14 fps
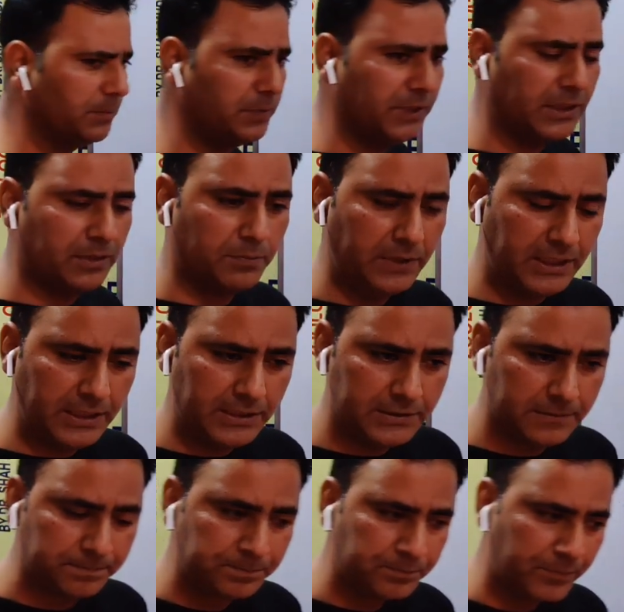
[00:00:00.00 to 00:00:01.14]
period means
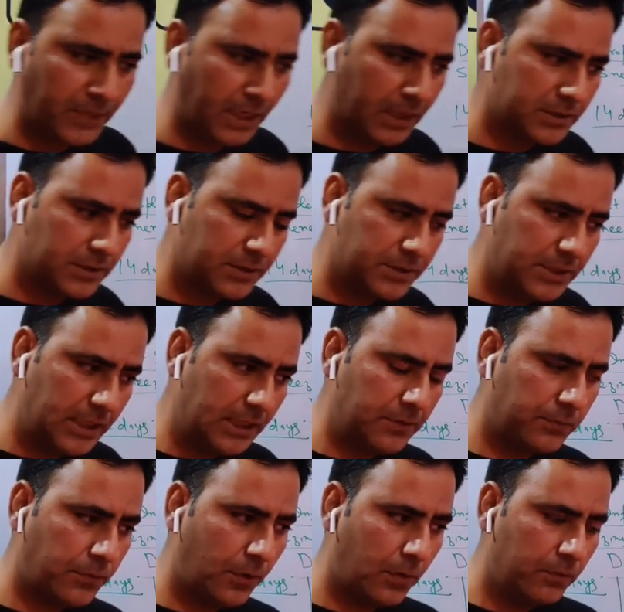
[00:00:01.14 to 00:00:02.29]
the day
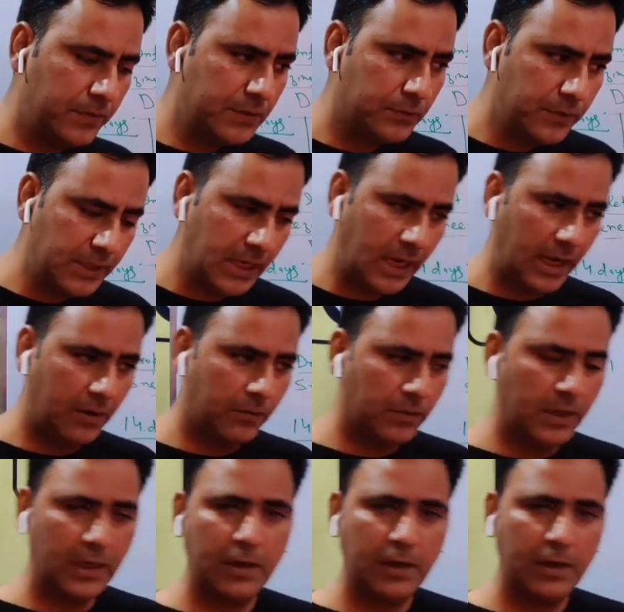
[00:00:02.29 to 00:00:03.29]
from which we have